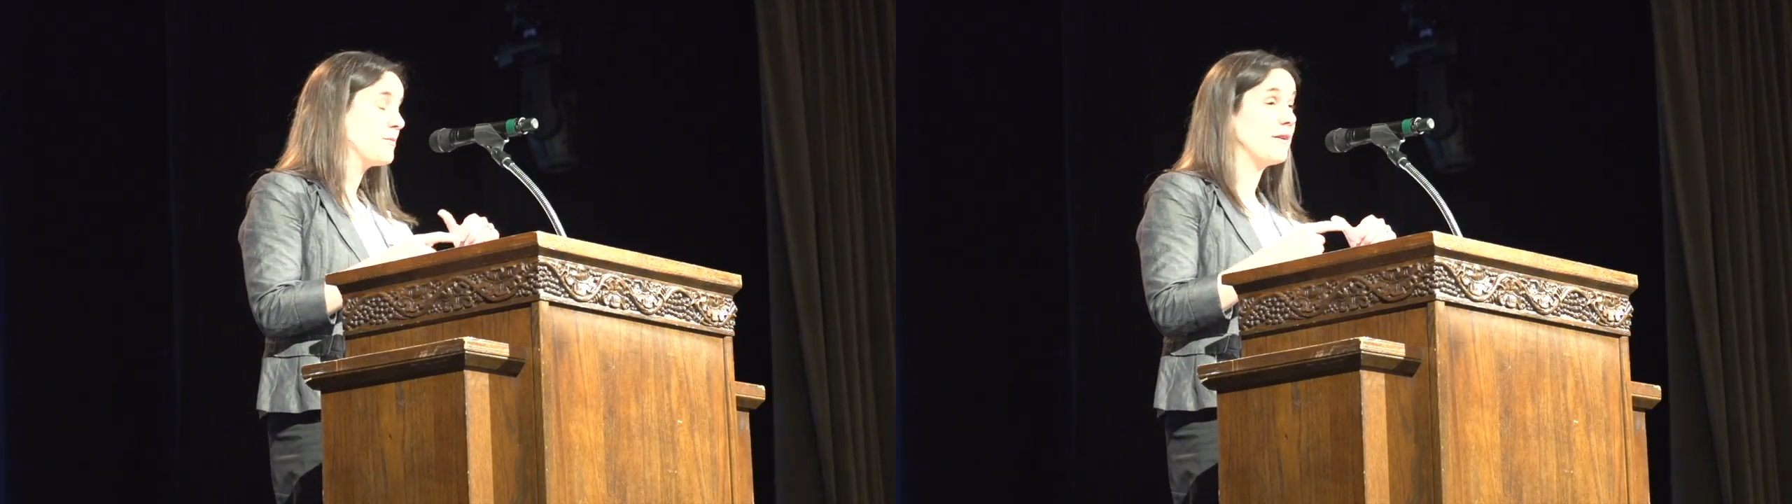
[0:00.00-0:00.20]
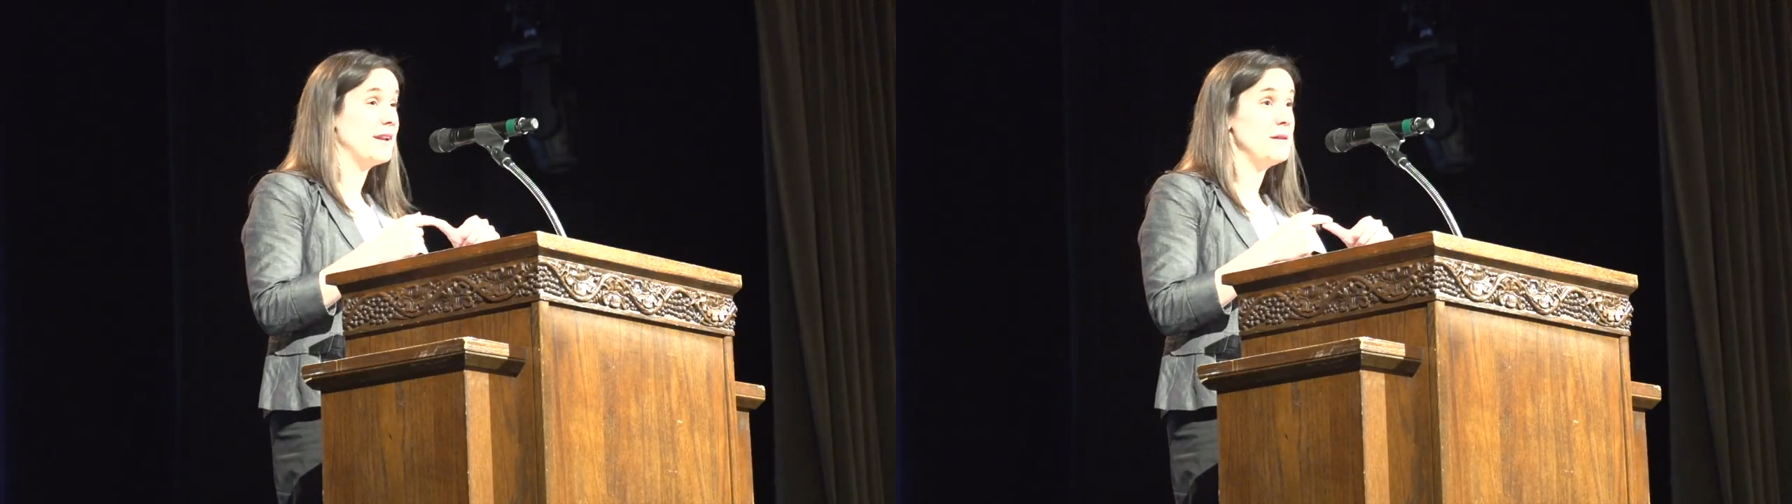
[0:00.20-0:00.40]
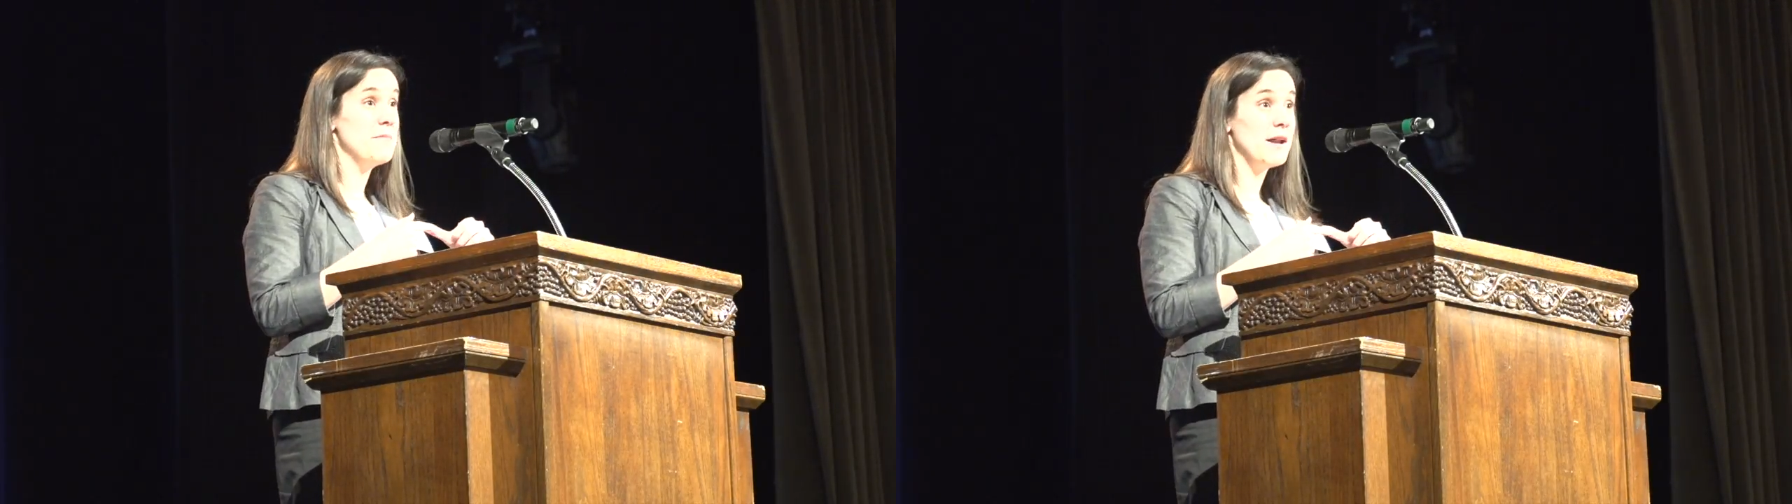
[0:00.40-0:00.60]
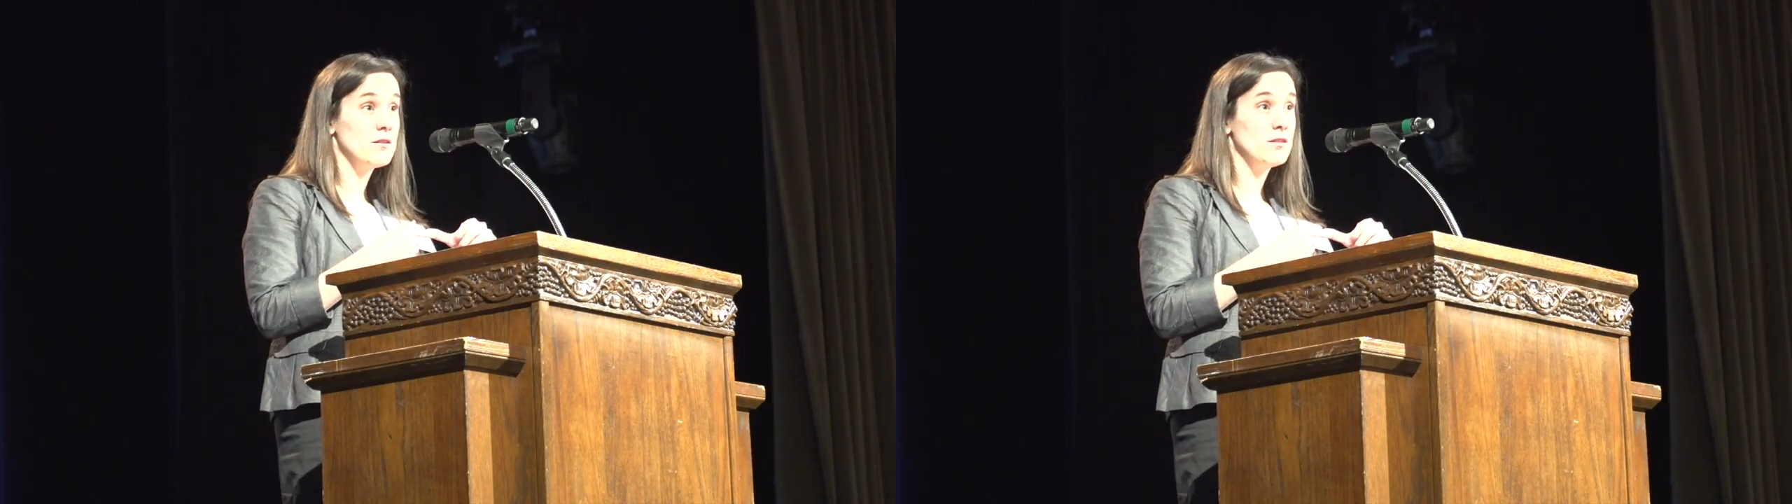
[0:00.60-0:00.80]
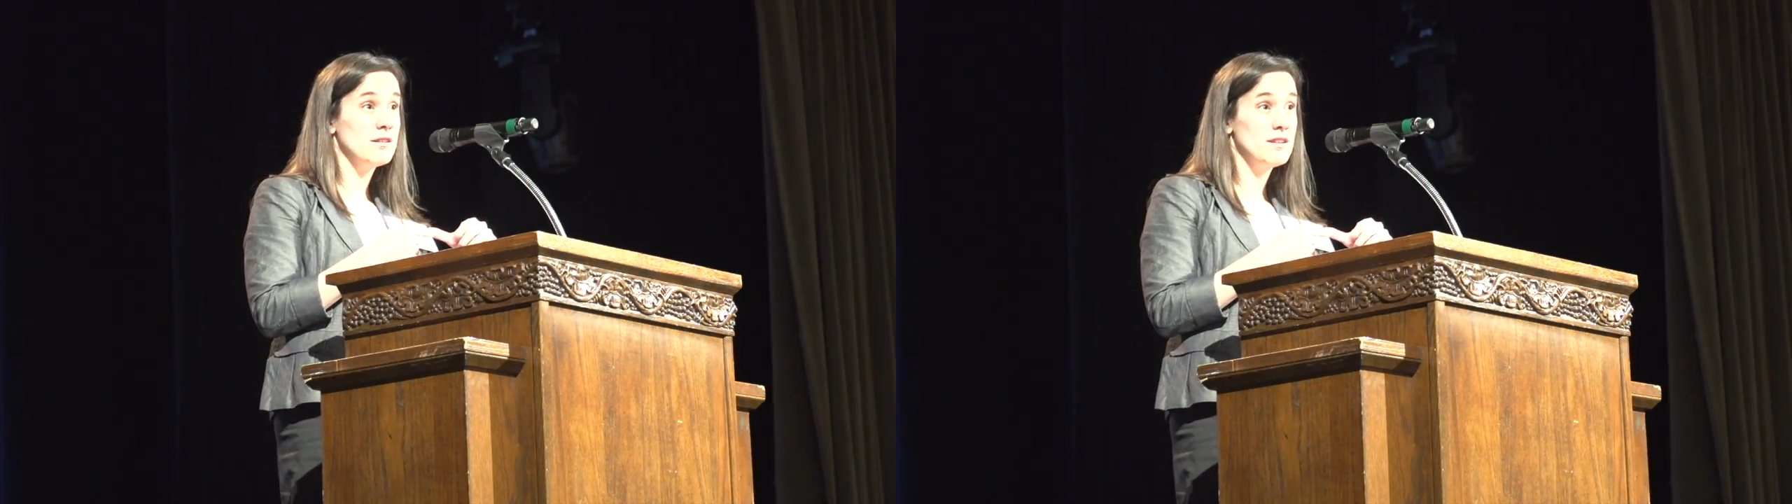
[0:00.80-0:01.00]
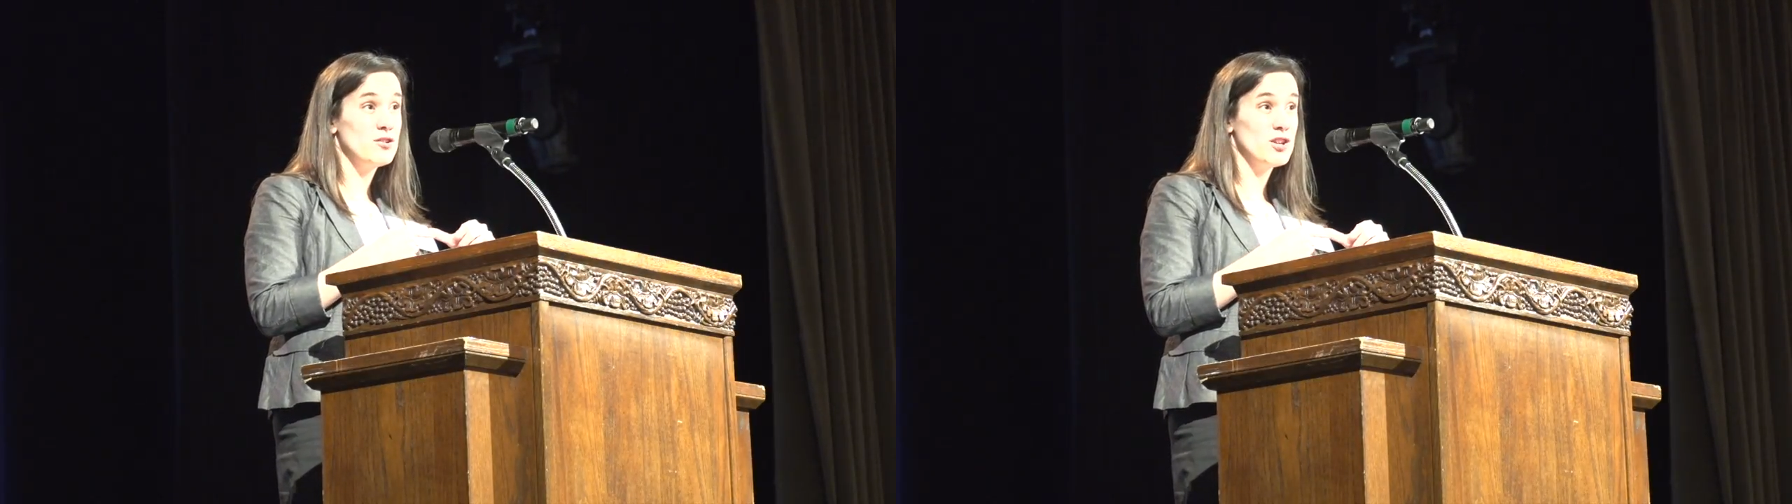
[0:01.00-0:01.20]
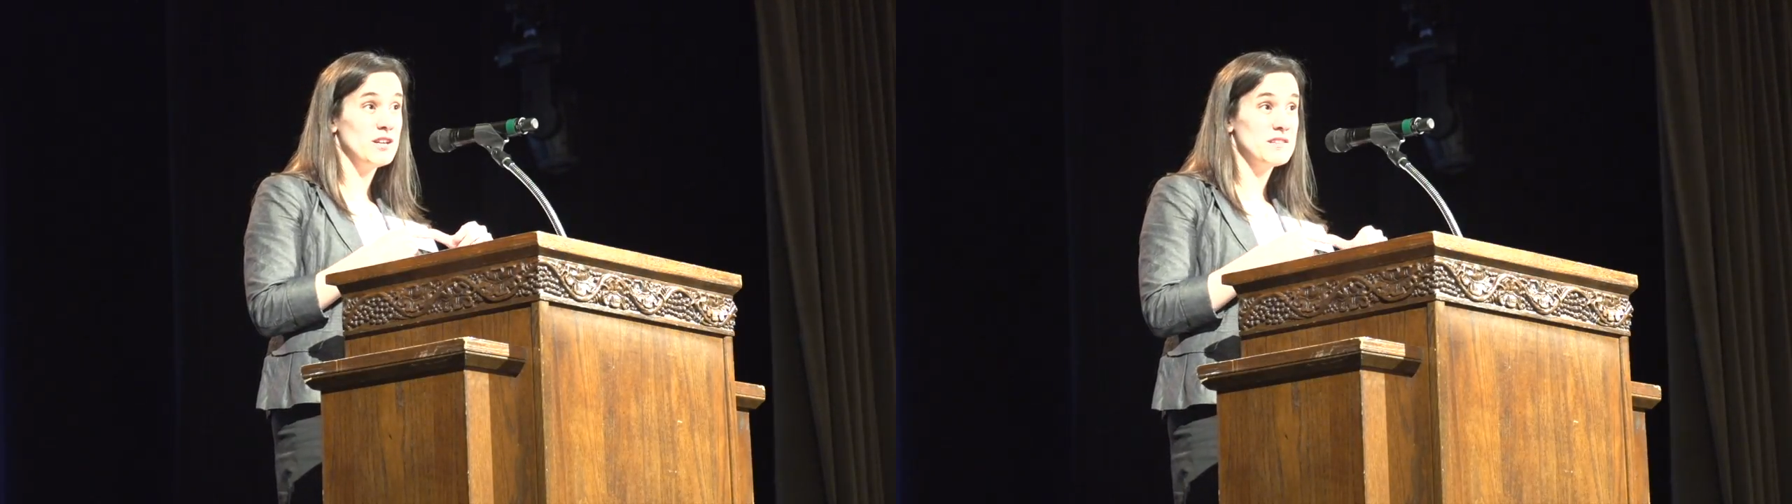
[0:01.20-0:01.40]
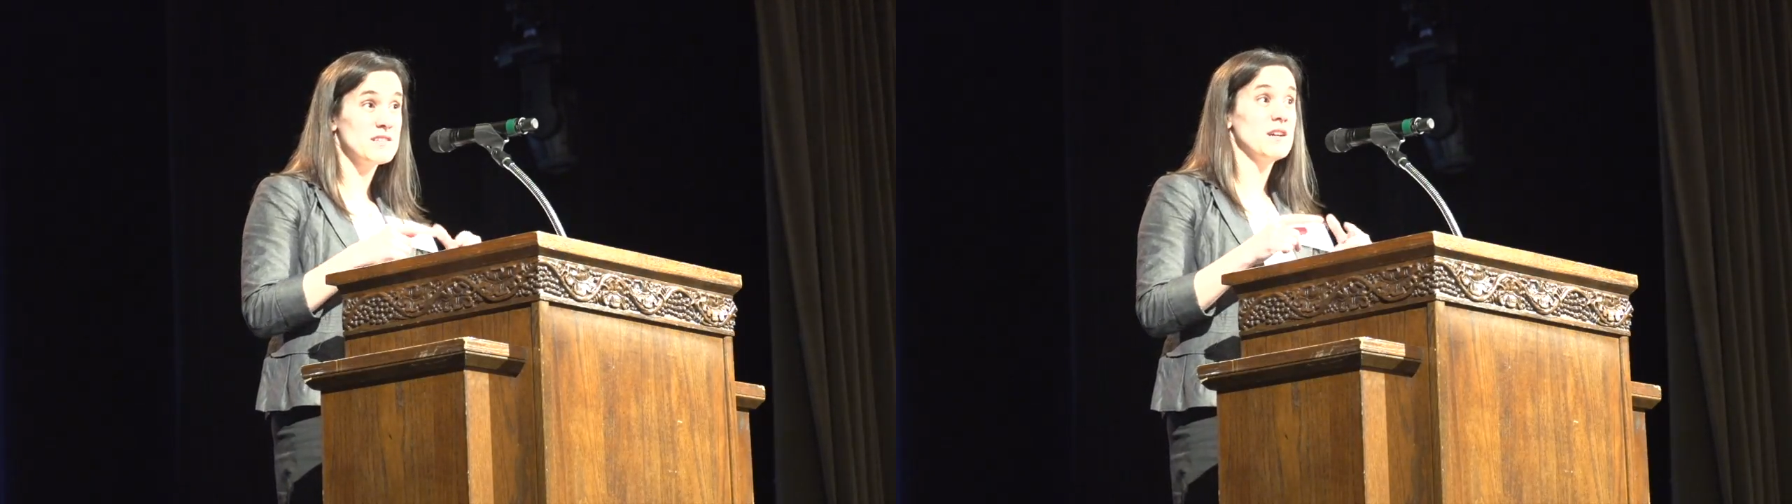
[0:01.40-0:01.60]
about any medical
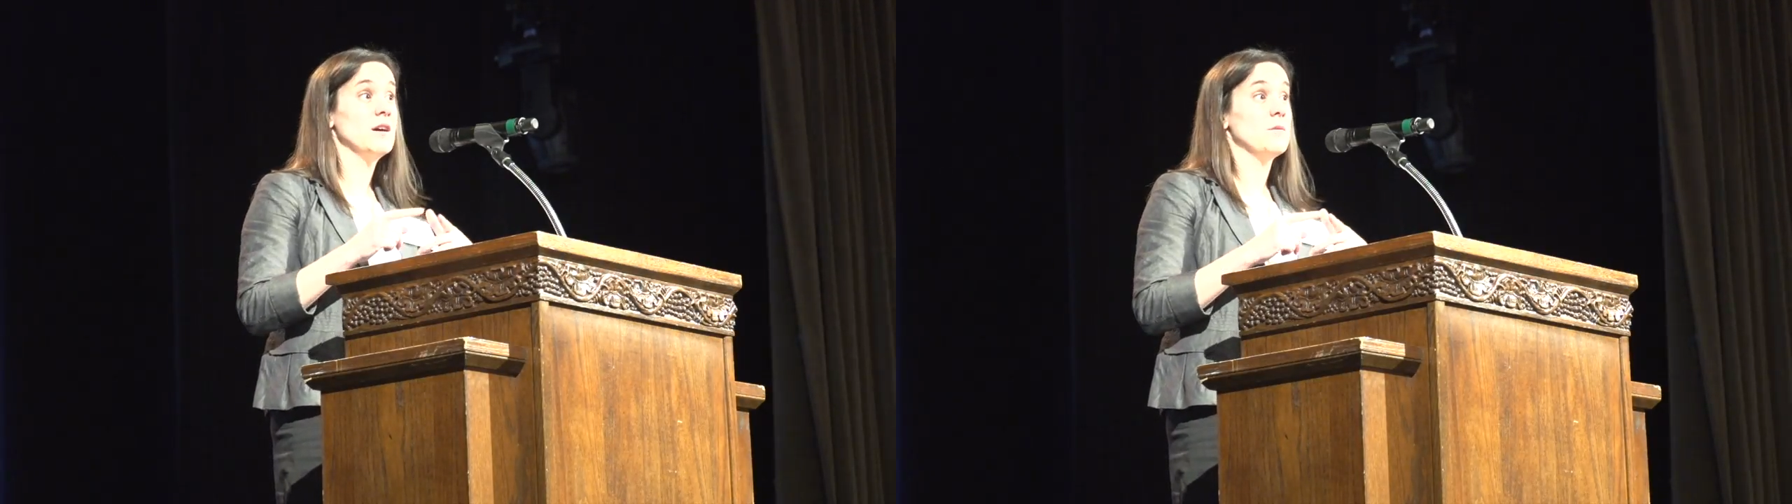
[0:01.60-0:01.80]
conditions,